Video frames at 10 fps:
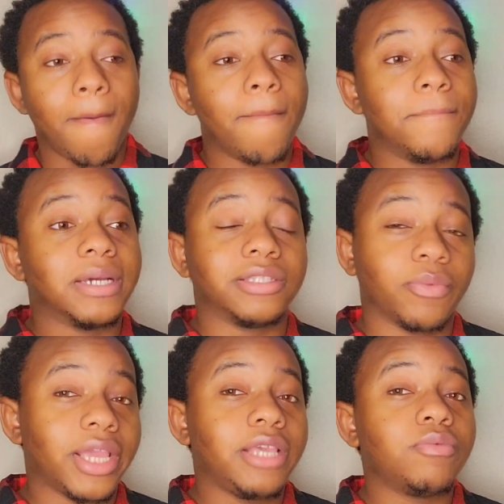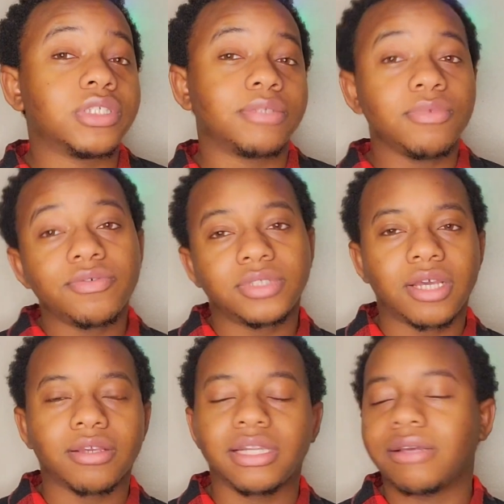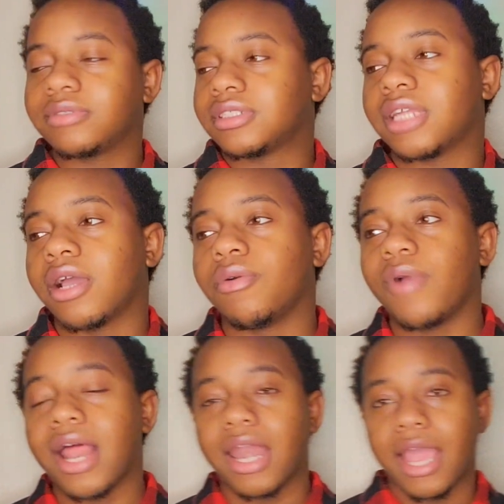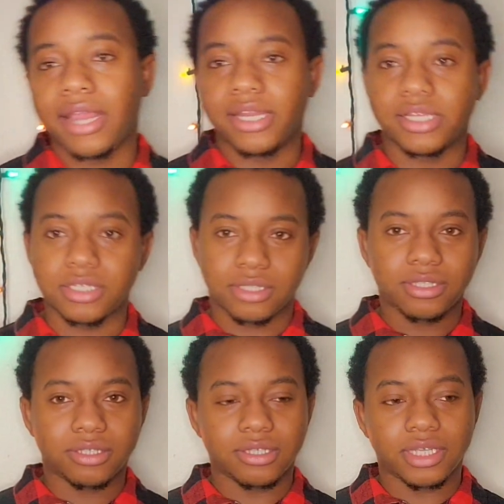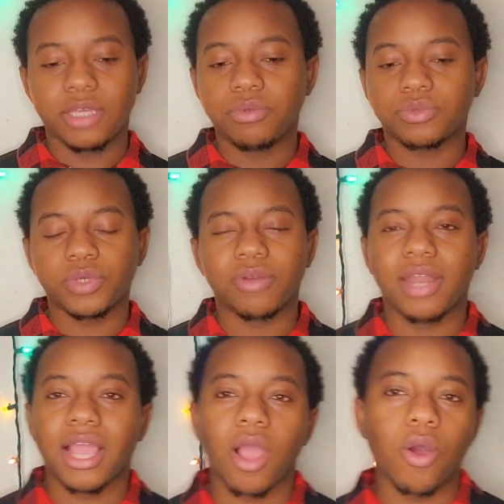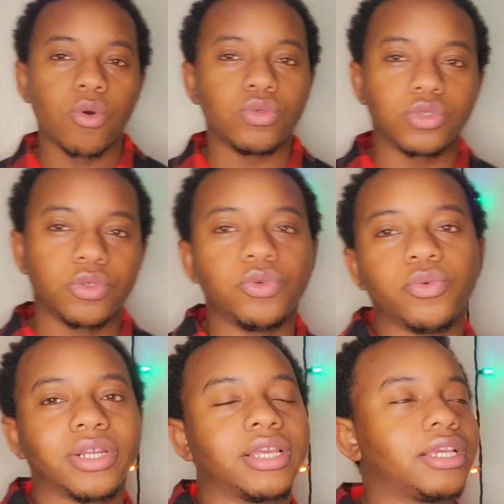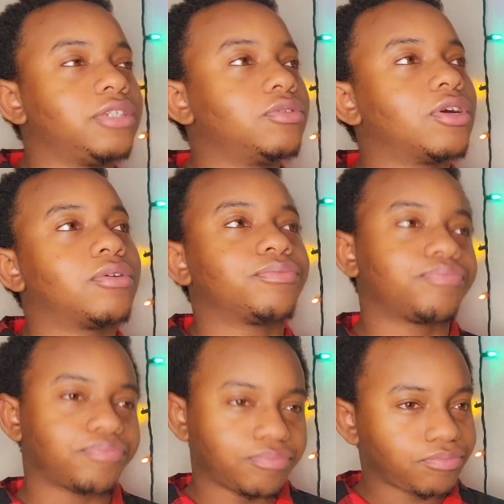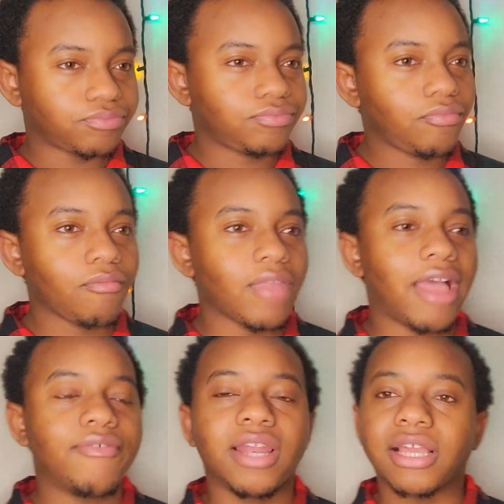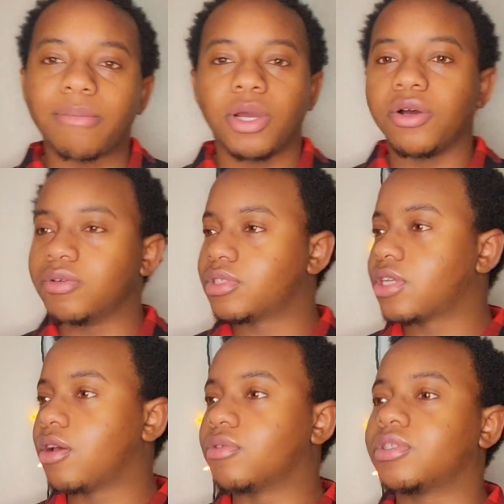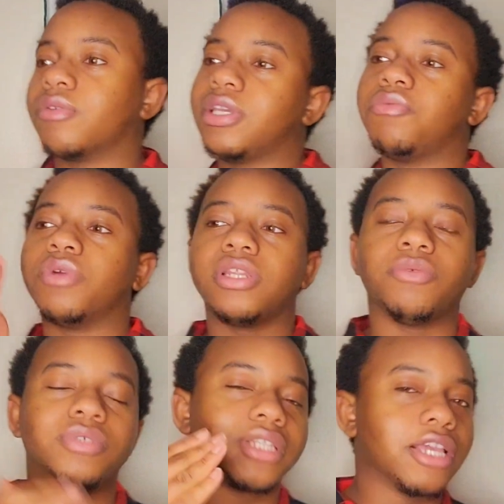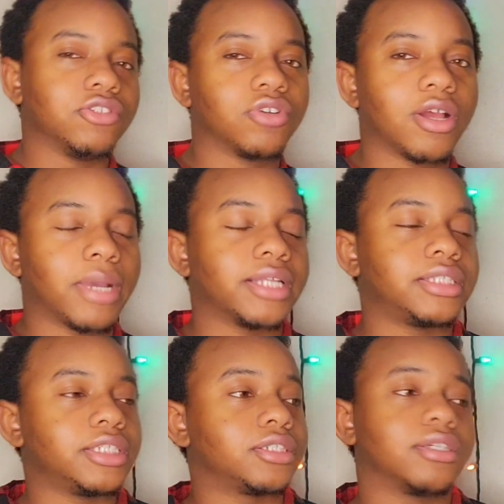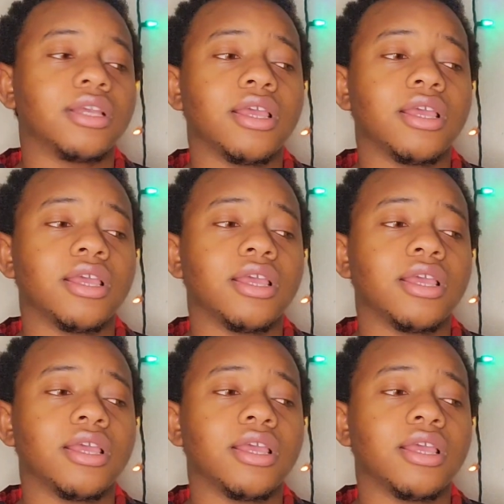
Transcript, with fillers: But the way he was smooth talking, I'm just like, oh, I like this. He was real like old school with it. And, you know, I feel like I'm an old soul, so he really was like drawing my attention.